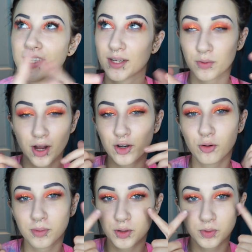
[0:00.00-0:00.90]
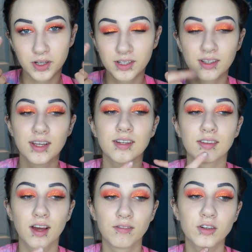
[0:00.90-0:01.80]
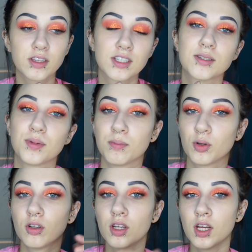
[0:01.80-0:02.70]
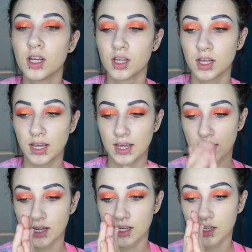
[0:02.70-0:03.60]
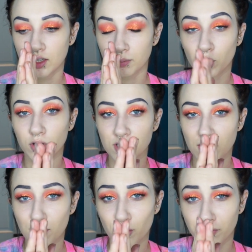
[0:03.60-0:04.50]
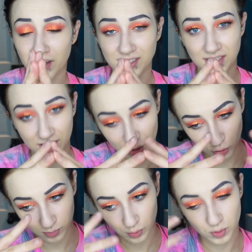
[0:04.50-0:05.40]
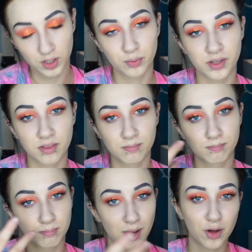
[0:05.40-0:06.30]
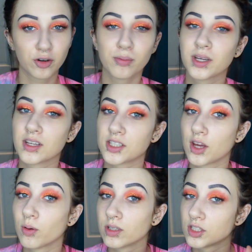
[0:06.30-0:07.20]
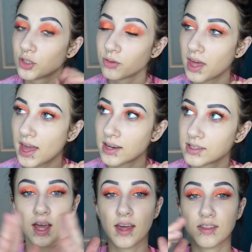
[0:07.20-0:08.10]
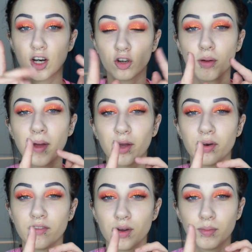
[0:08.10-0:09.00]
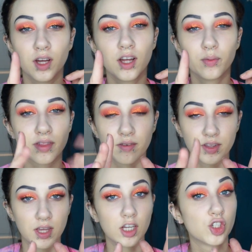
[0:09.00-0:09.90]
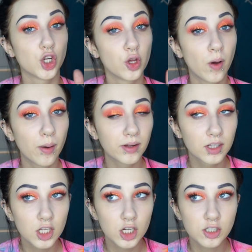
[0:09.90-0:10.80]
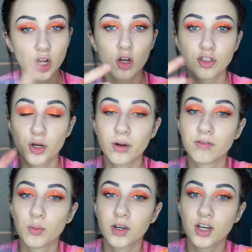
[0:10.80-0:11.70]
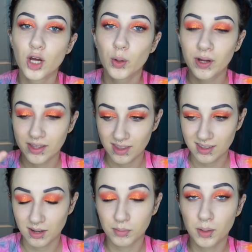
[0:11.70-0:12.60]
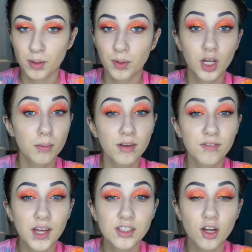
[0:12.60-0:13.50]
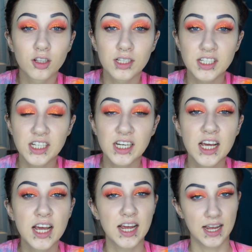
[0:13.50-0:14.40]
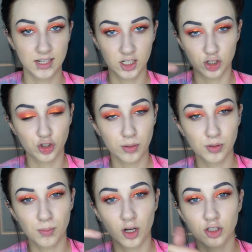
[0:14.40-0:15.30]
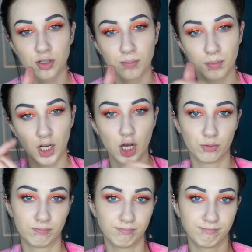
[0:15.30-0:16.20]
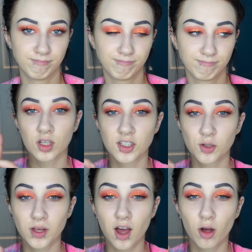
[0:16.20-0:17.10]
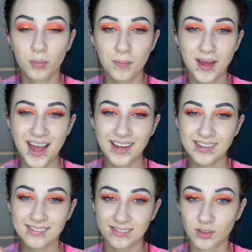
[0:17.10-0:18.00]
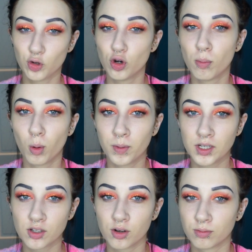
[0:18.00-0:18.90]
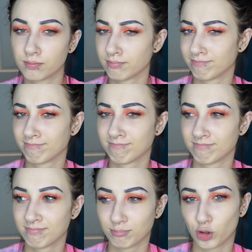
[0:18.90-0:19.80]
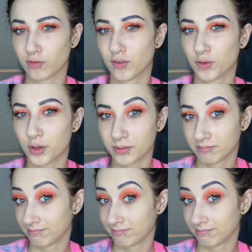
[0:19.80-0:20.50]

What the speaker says: where I normally would and cover this pimple. And I'm going to set my whole face like I normally would with powder because I always do that. And then I'll come back whenever I'm done with everything and show you how it looks. Also, if you want to know anything that I'm going to be putting on my face, I'll list it in the description box below. So yeah, I'll be back un momento, por favor.